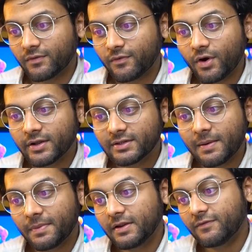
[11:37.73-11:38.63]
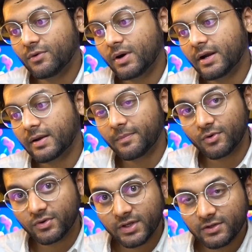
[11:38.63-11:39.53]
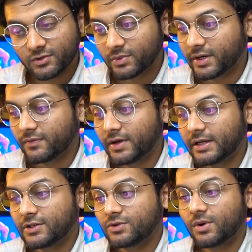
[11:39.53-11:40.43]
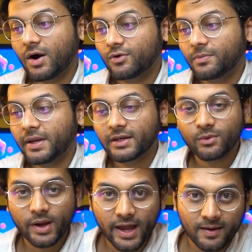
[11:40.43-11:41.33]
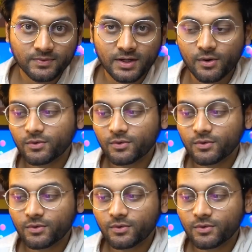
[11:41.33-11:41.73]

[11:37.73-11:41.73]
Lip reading: For example, if you are a computer science student, it will teach you how to make new apps,